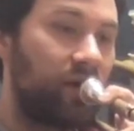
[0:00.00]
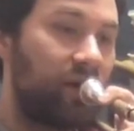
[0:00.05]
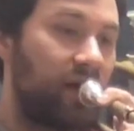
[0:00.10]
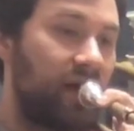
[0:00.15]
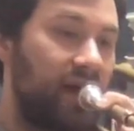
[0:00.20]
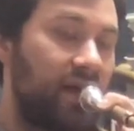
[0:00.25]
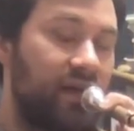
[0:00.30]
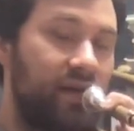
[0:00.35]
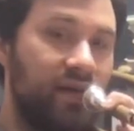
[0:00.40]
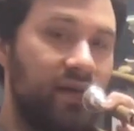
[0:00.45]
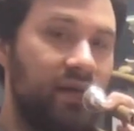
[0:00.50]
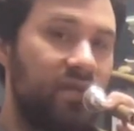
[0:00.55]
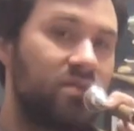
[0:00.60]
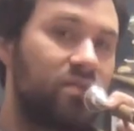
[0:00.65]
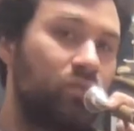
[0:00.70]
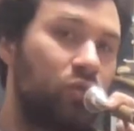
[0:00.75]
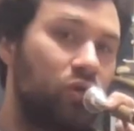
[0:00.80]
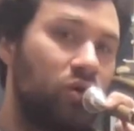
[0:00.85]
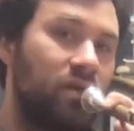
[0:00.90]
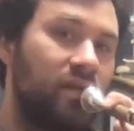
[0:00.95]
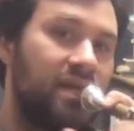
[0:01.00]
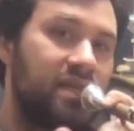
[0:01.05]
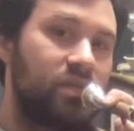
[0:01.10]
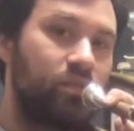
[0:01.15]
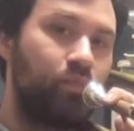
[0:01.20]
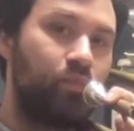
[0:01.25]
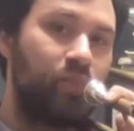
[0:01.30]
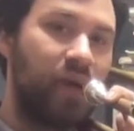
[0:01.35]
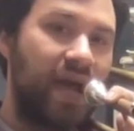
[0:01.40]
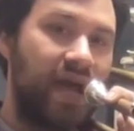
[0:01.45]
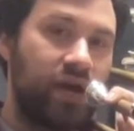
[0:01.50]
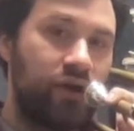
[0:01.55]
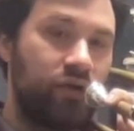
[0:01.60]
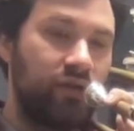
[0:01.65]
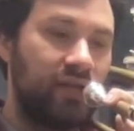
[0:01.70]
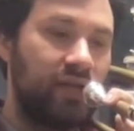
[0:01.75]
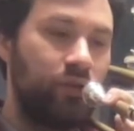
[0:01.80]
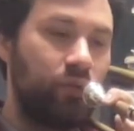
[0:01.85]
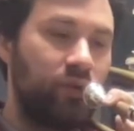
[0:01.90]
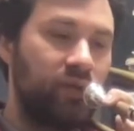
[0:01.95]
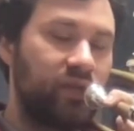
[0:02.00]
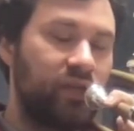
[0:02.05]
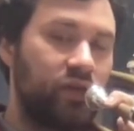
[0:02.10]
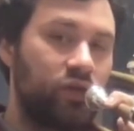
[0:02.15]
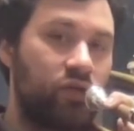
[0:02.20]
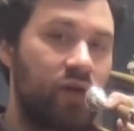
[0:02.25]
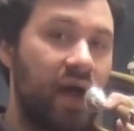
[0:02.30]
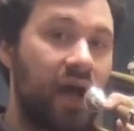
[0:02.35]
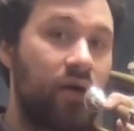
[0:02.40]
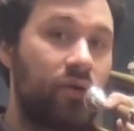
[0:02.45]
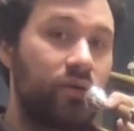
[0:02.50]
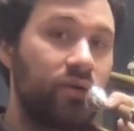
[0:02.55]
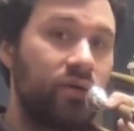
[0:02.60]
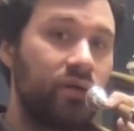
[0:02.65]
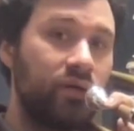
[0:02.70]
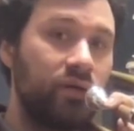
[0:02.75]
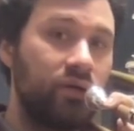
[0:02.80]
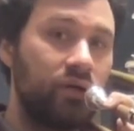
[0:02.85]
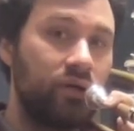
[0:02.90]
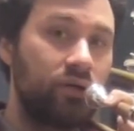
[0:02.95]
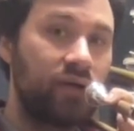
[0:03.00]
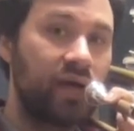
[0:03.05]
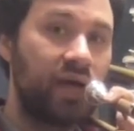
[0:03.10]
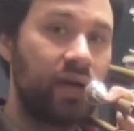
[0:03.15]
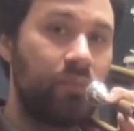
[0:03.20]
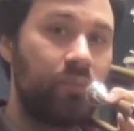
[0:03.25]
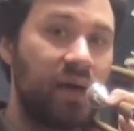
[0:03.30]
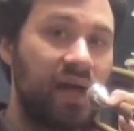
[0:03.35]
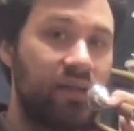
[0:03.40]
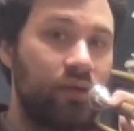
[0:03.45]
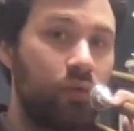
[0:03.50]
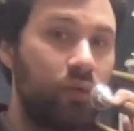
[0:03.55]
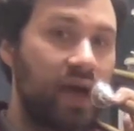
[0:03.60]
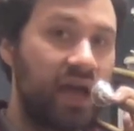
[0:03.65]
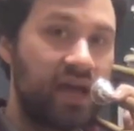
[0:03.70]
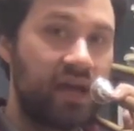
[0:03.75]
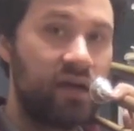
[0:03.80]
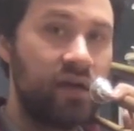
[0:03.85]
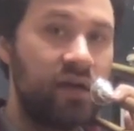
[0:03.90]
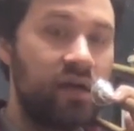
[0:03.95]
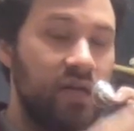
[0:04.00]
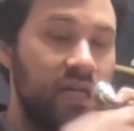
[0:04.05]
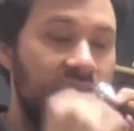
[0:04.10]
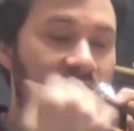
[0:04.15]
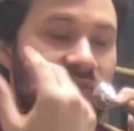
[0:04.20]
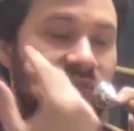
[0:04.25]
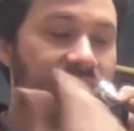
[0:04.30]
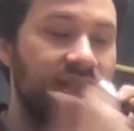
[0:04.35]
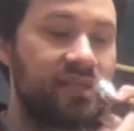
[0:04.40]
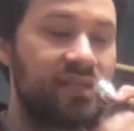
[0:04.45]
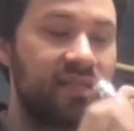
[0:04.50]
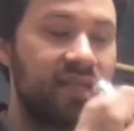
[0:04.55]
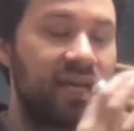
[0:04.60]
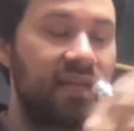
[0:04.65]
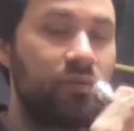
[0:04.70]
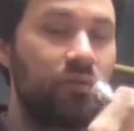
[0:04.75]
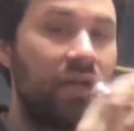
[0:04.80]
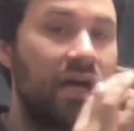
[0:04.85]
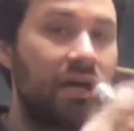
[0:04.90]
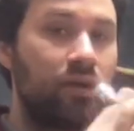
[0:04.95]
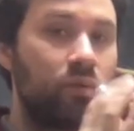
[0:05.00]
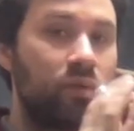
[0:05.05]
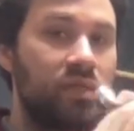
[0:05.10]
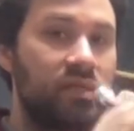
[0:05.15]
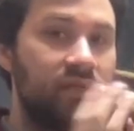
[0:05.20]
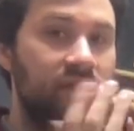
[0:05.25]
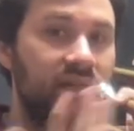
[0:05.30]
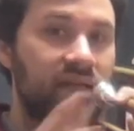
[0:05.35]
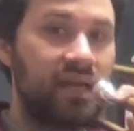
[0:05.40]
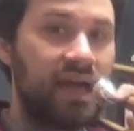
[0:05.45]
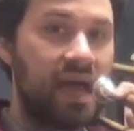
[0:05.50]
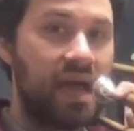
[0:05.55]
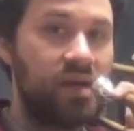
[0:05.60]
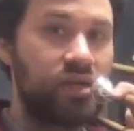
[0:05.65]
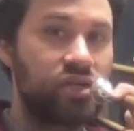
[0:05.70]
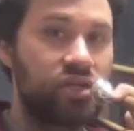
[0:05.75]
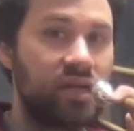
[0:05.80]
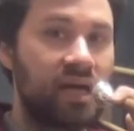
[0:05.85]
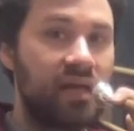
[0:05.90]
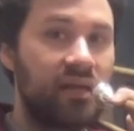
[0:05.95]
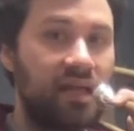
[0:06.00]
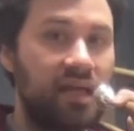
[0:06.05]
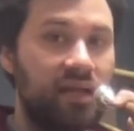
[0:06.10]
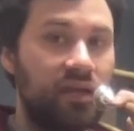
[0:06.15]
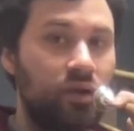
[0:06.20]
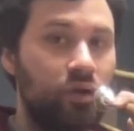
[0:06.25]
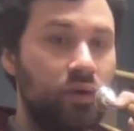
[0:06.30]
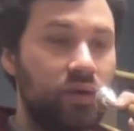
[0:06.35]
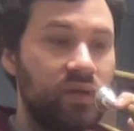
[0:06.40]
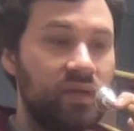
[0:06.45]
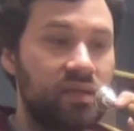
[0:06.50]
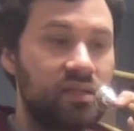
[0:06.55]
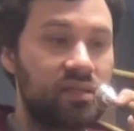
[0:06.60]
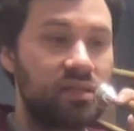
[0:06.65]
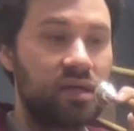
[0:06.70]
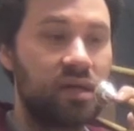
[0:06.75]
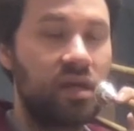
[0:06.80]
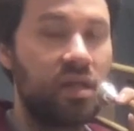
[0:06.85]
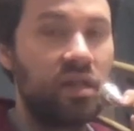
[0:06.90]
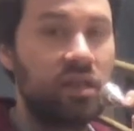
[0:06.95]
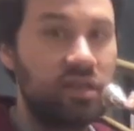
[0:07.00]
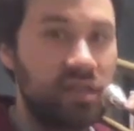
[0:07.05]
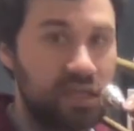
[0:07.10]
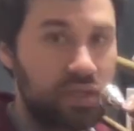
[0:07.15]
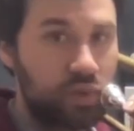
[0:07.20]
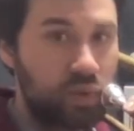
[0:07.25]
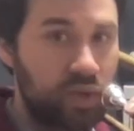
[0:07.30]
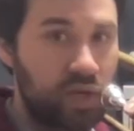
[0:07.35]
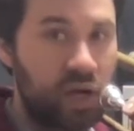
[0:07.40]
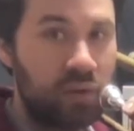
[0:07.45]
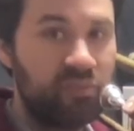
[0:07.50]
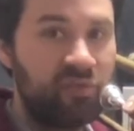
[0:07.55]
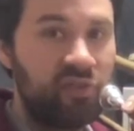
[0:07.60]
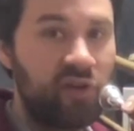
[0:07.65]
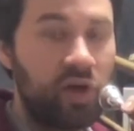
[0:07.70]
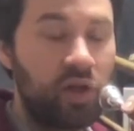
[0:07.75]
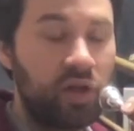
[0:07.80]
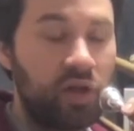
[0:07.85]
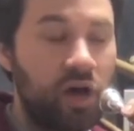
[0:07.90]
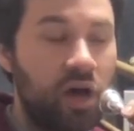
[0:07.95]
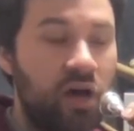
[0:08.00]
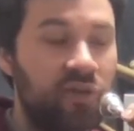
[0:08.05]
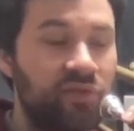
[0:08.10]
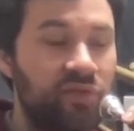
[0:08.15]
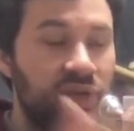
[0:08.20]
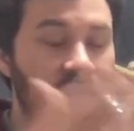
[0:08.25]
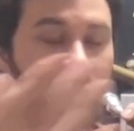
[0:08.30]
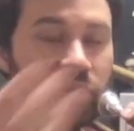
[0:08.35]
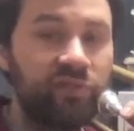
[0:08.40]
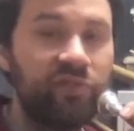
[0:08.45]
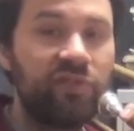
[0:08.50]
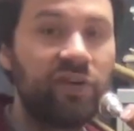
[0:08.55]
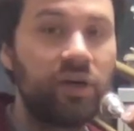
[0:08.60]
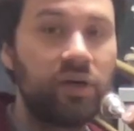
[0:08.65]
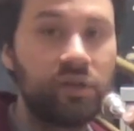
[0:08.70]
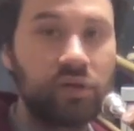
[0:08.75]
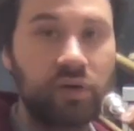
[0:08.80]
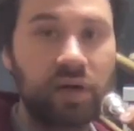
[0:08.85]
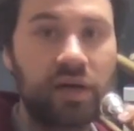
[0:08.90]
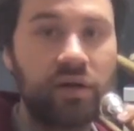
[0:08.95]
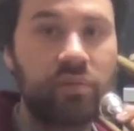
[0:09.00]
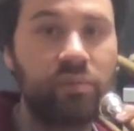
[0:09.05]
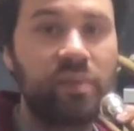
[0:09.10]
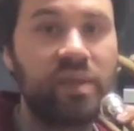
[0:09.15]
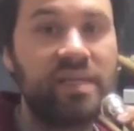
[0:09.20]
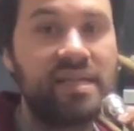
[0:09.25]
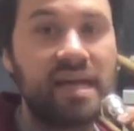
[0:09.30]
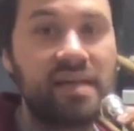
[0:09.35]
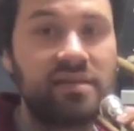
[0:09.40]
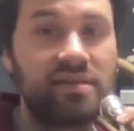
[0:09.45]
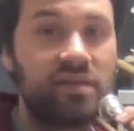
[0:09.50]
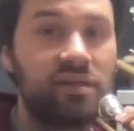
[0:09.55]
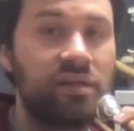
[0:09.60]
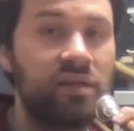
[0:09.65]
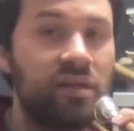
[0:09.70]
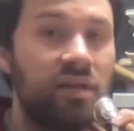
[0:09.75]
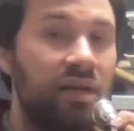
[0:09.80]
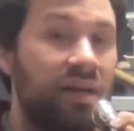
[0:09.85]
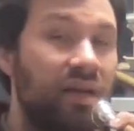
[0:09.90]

And it's more or less parallel with the ground. Okay? By the way, if the slide lock wasn't engaged and I let go of this, this would come falling off. It would fall on the ground and be dented.